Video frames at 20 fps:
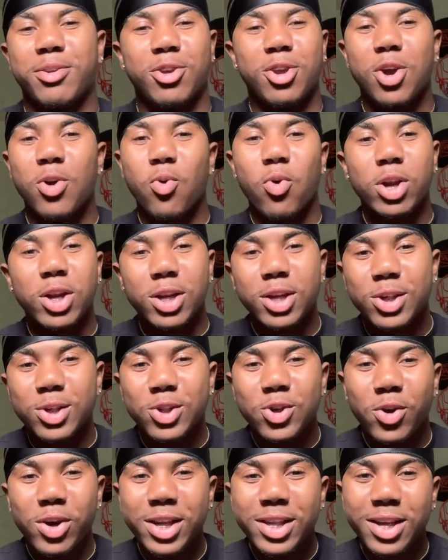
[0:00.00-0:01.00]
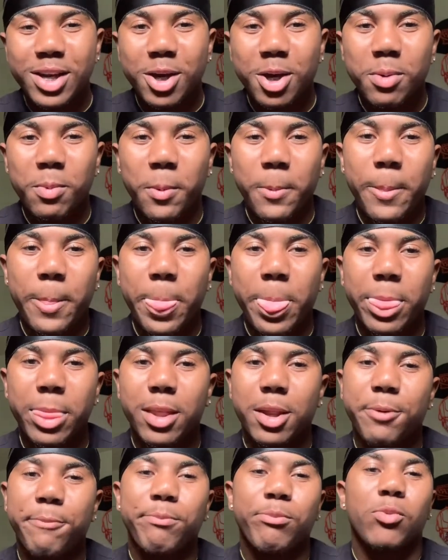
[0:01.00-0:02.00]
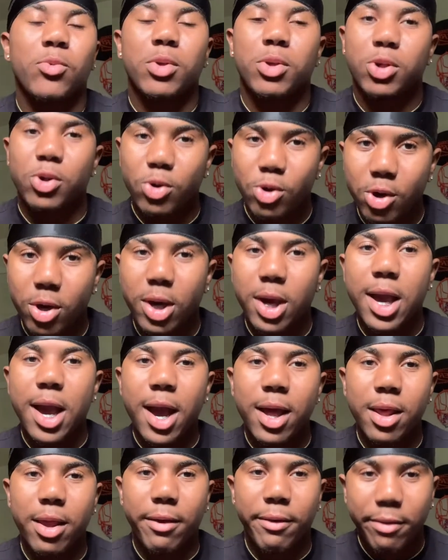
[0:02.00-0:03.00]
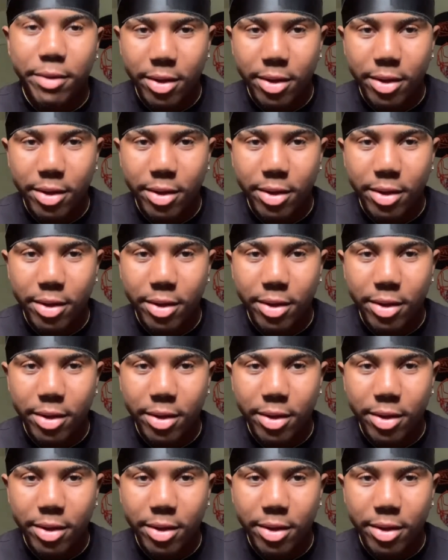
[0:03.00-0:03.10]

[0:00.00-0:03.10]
Y'all wanted the story time? So y'all got it.